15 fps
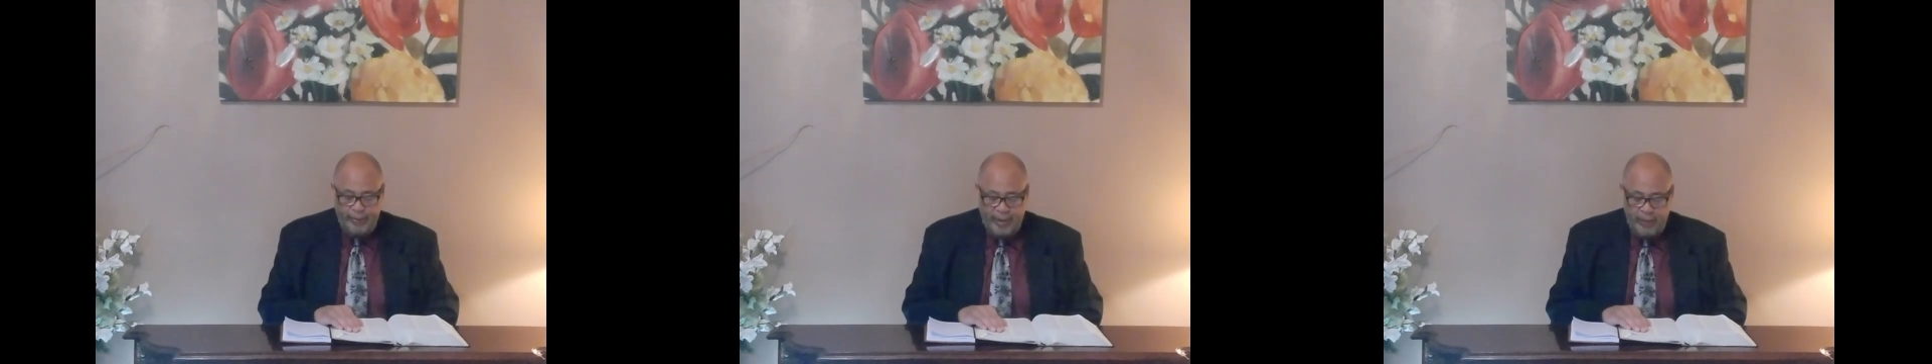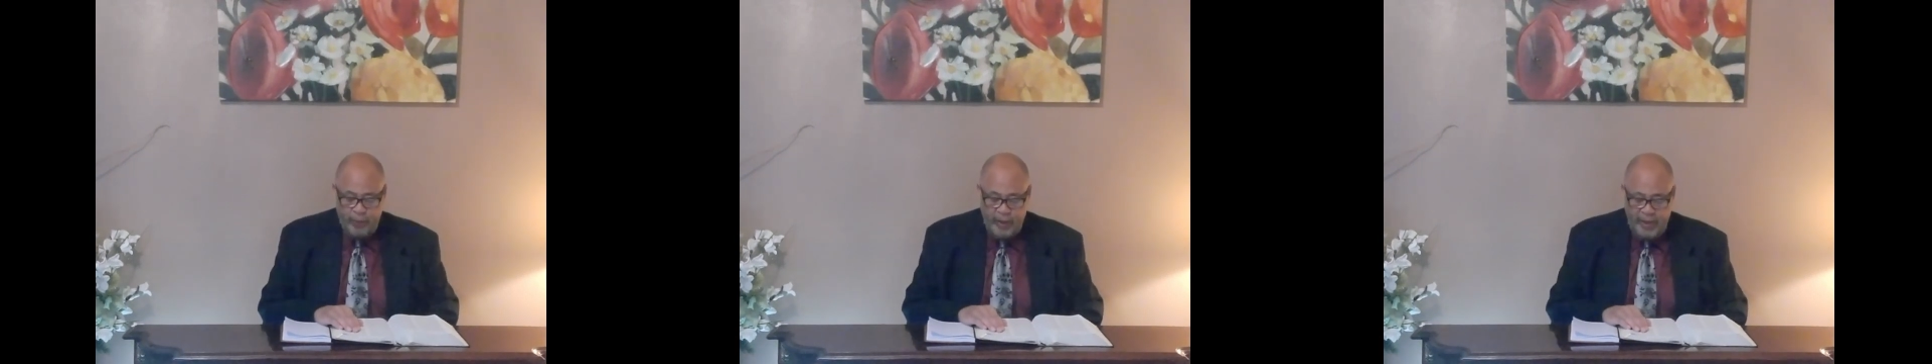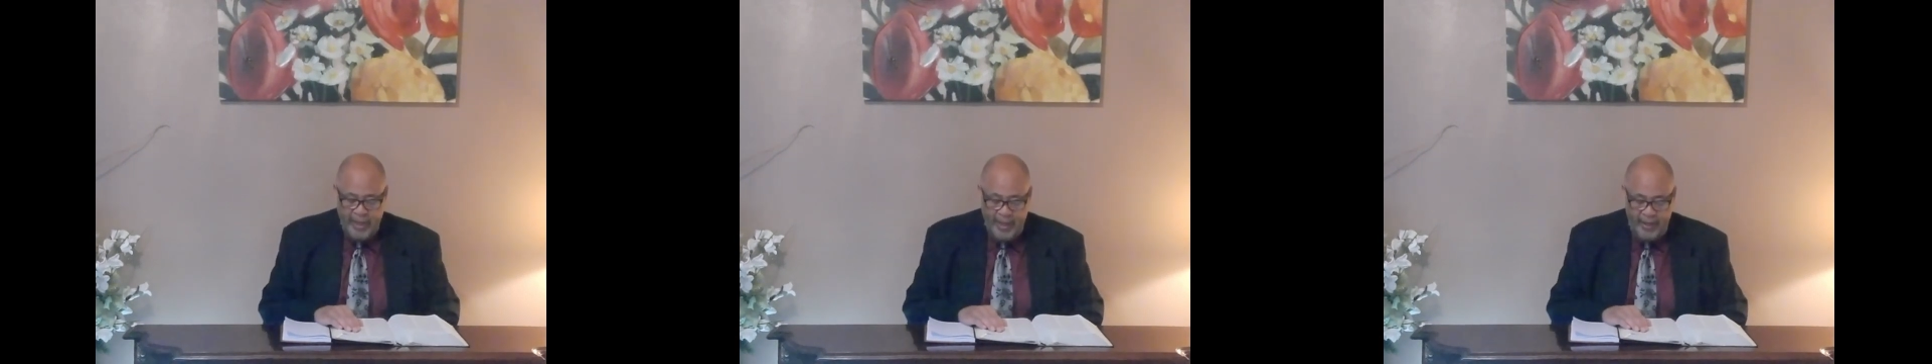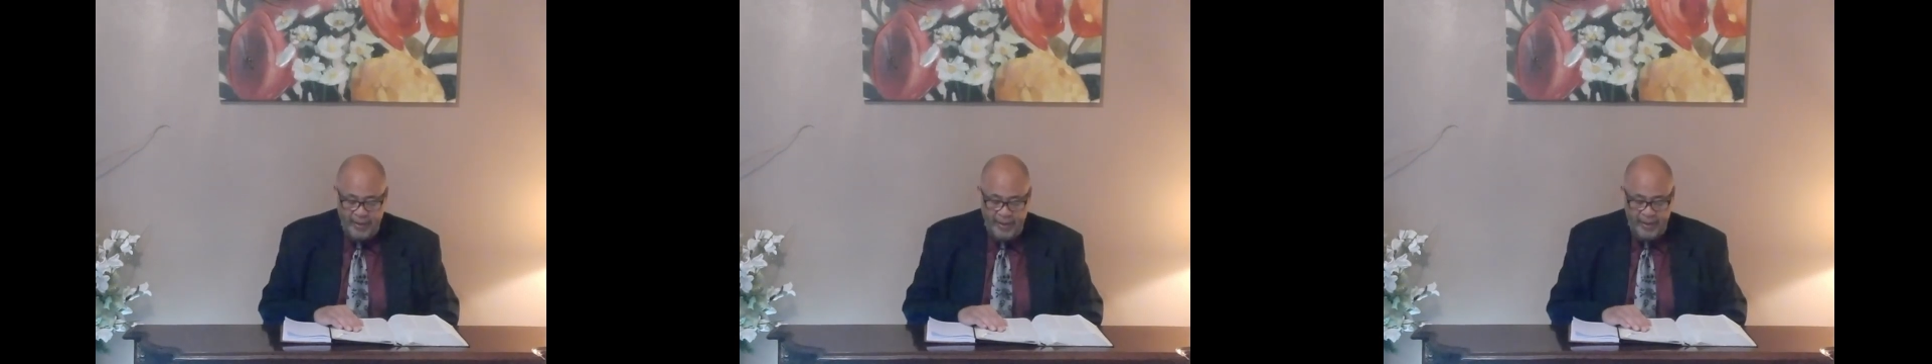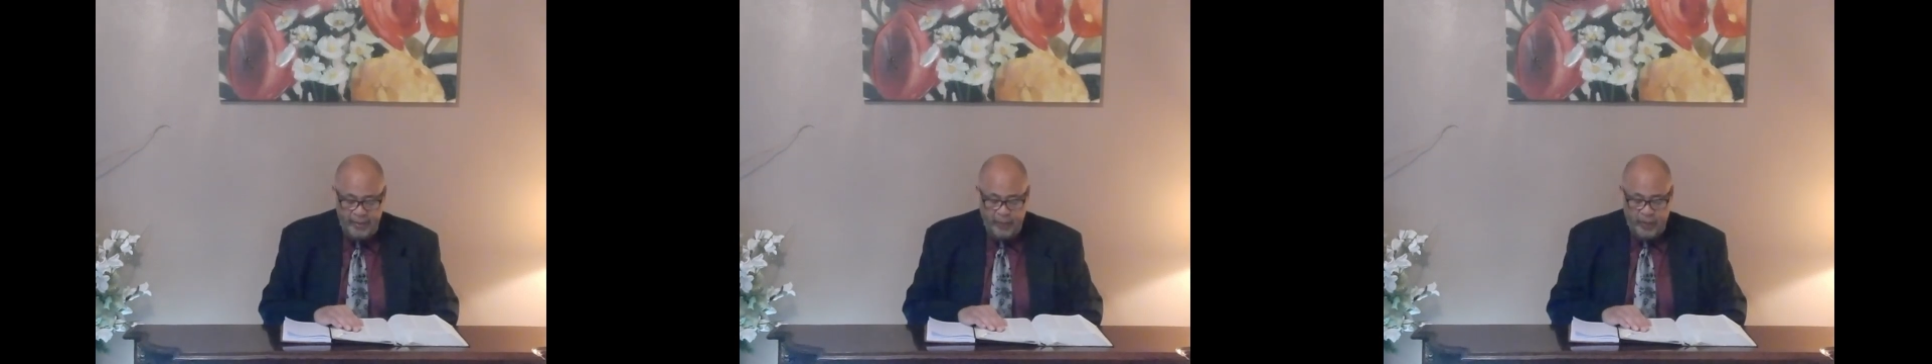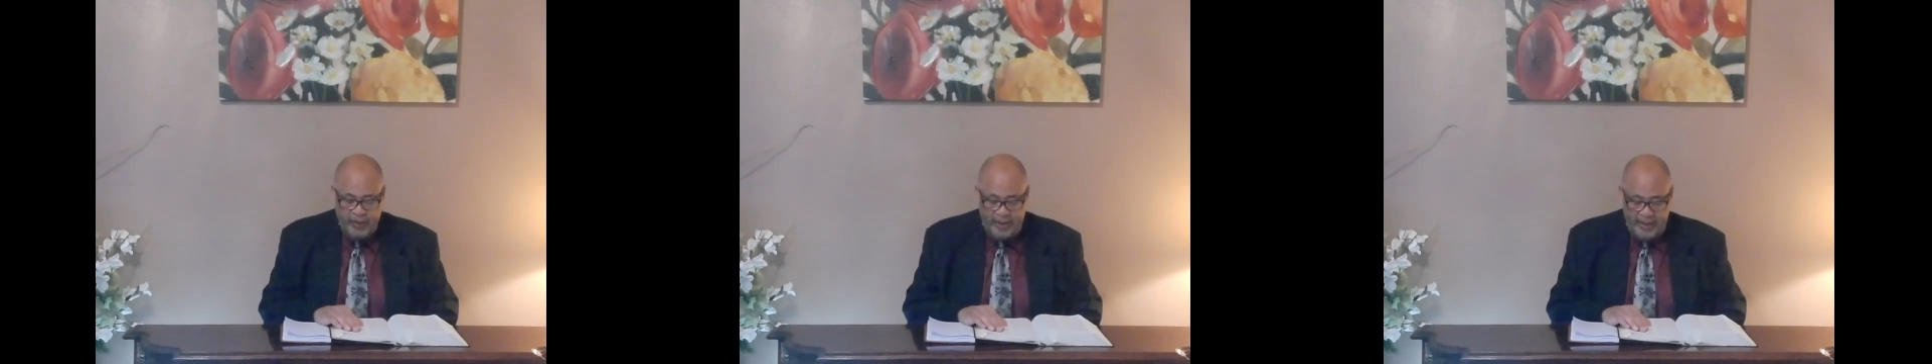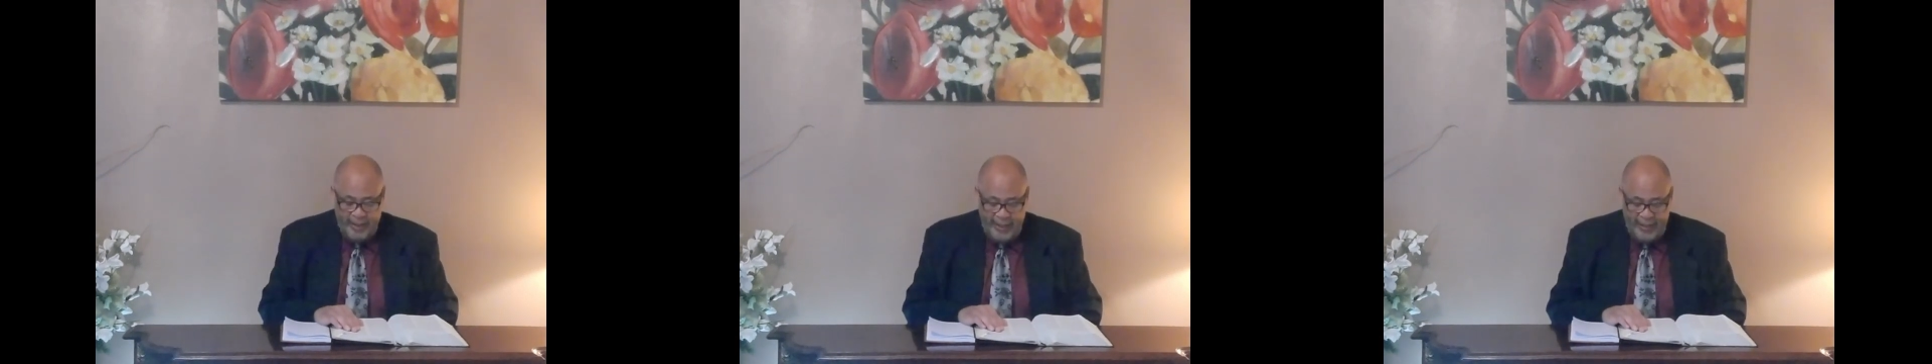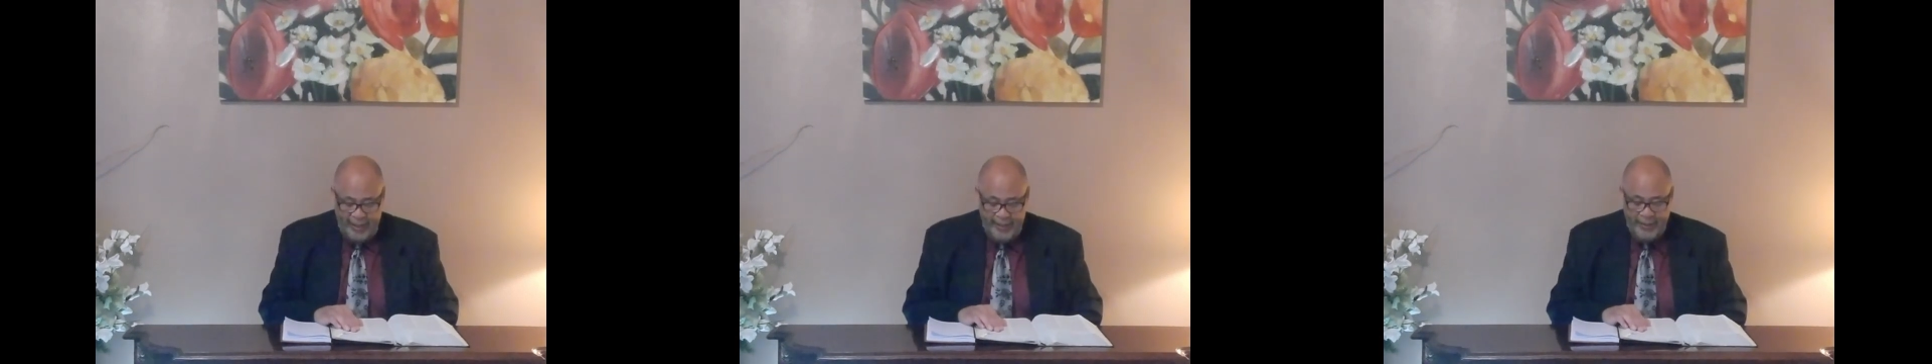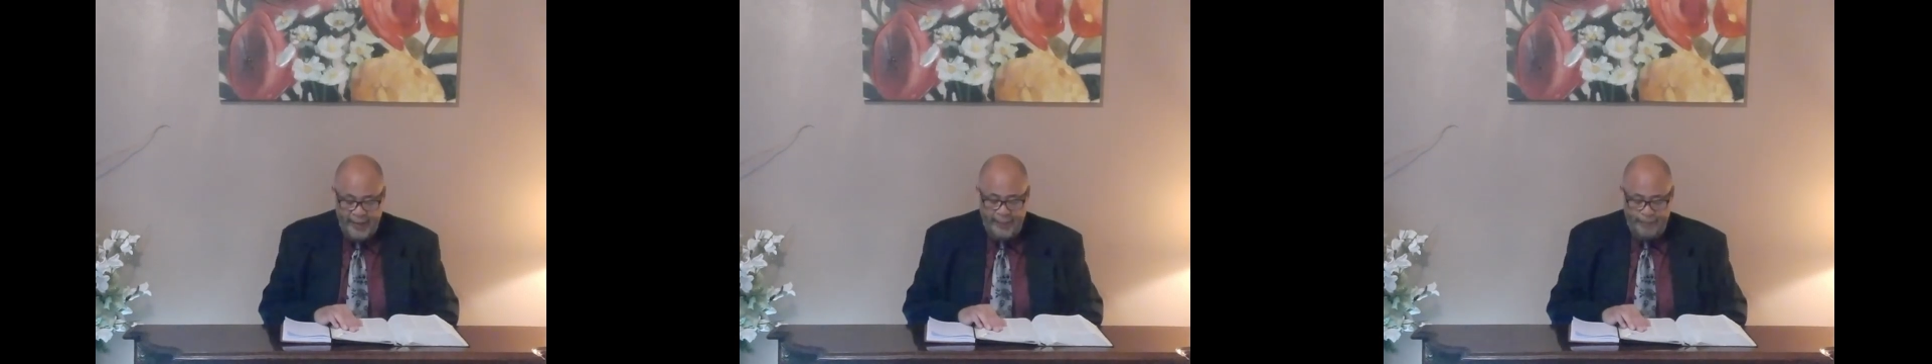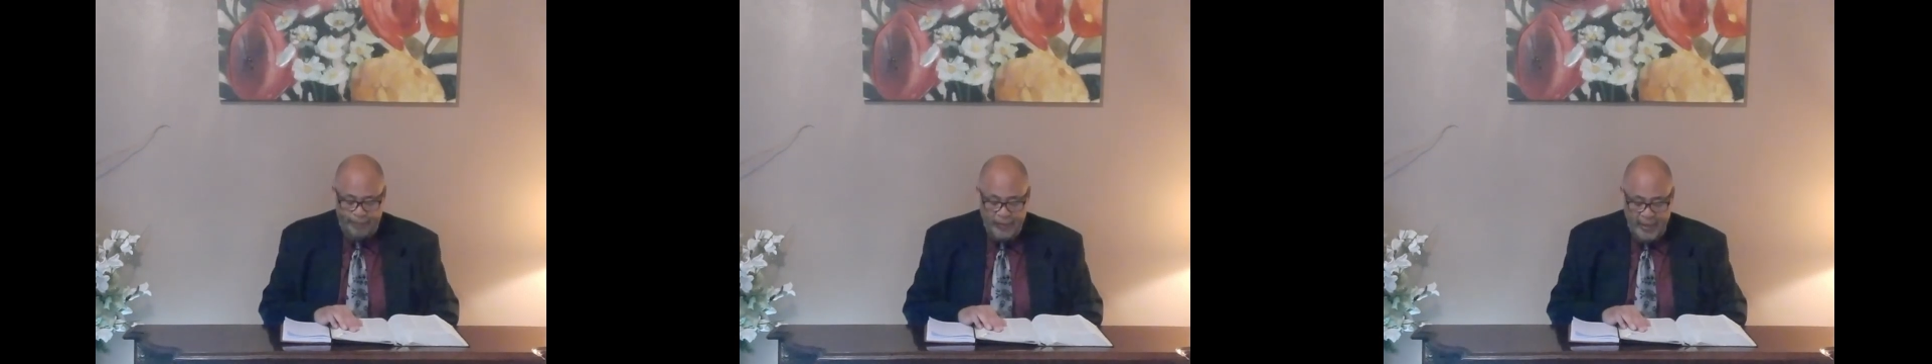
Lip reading: "But when Herod was dead,